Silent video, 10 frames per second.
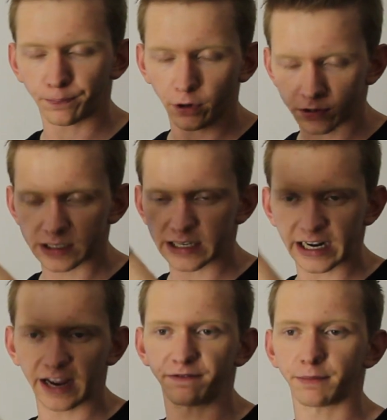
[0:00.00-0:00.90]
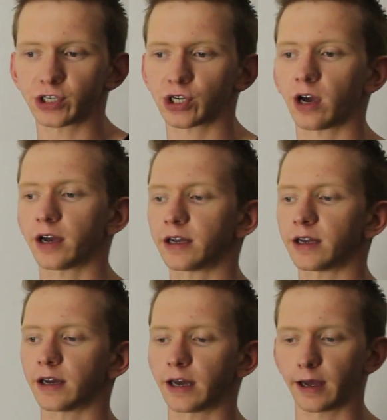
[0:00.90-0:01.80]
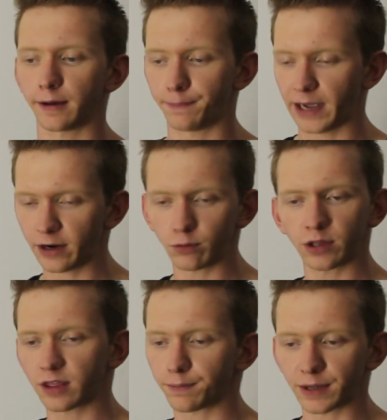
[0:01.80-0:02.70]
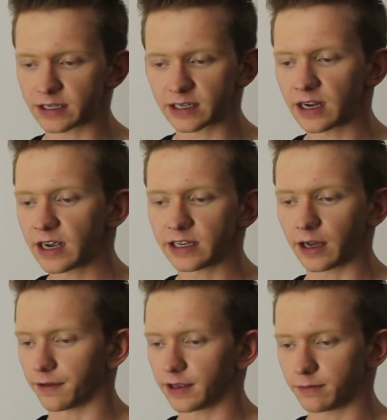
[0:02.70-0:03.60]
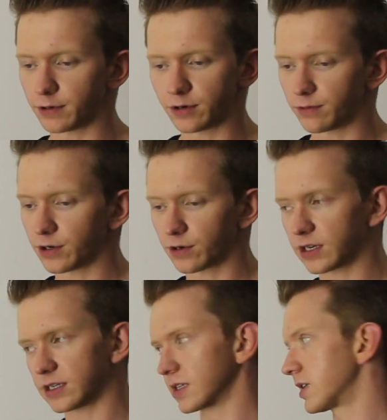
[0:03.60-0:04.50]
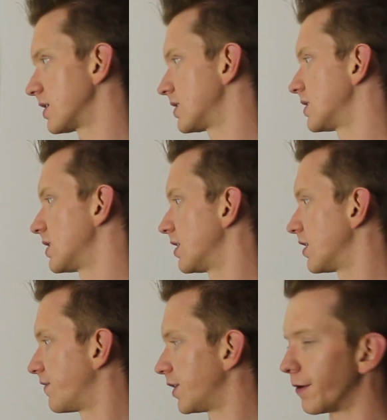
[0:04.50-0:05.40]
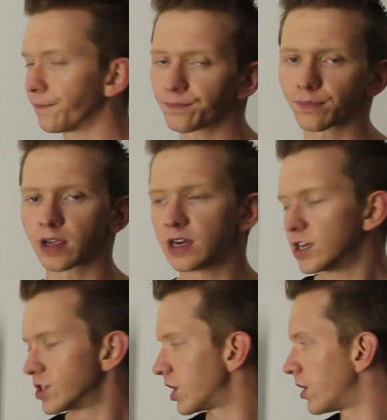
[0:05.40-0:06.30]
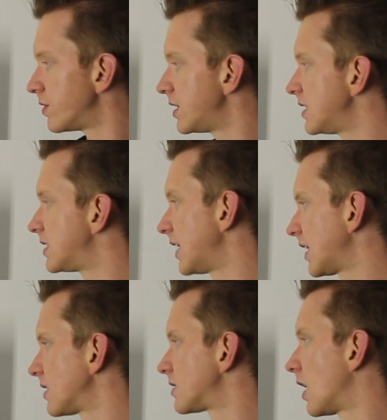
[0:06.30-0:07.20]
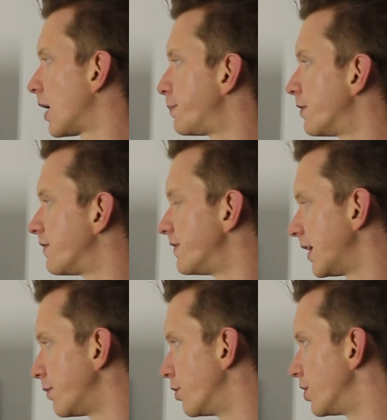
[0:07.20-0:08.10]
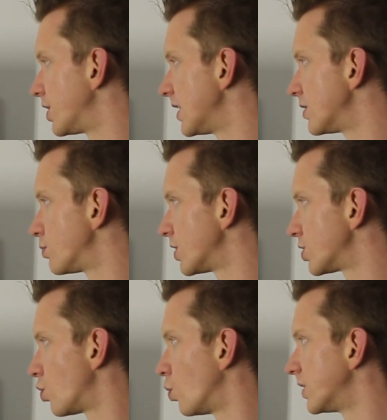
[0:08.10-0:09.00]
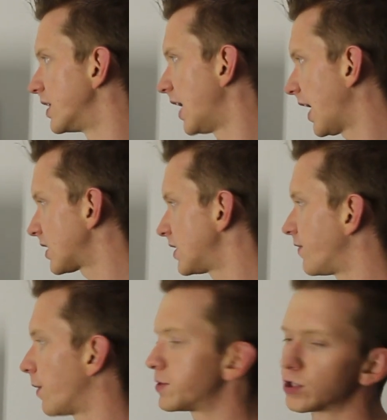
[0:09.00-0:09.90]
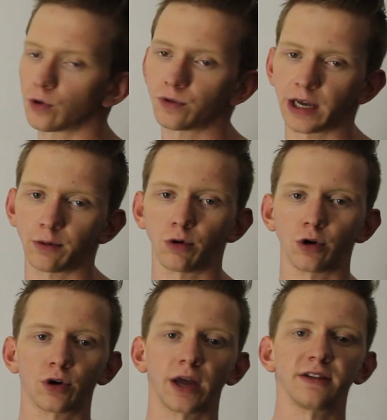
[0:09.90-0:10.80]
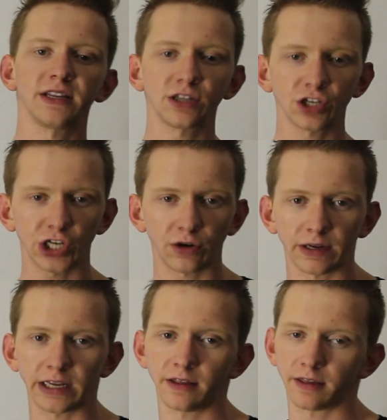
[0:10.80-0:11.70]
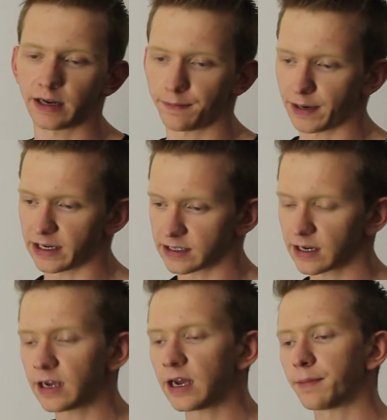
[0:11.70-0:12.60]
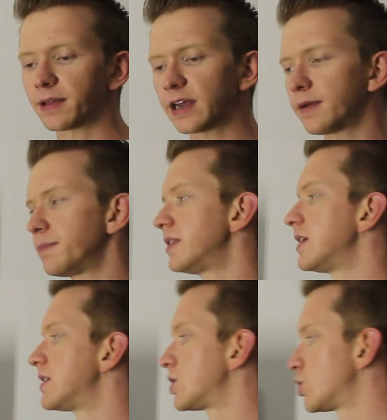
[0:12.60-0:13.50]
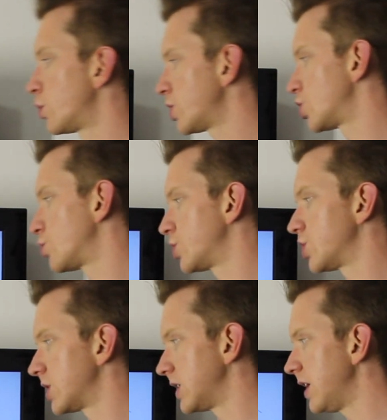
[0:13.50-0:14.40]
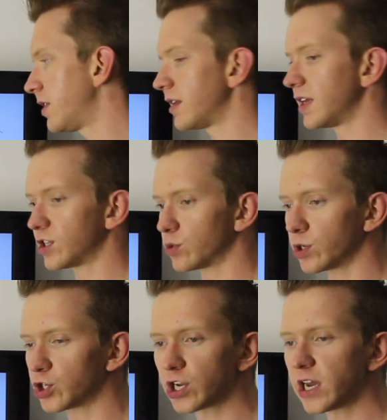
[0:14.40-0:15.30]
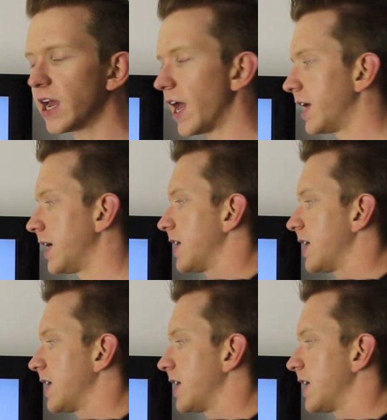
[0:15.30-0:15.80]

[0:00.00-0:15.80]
PONs that have much higher bandwidth, but yeah, we're not going to discuss this in this video. So the second type of network is what is called an active optical network, and these are generally Ethernet based. By that I mean there's a switch, which is an Ethernet switch, and it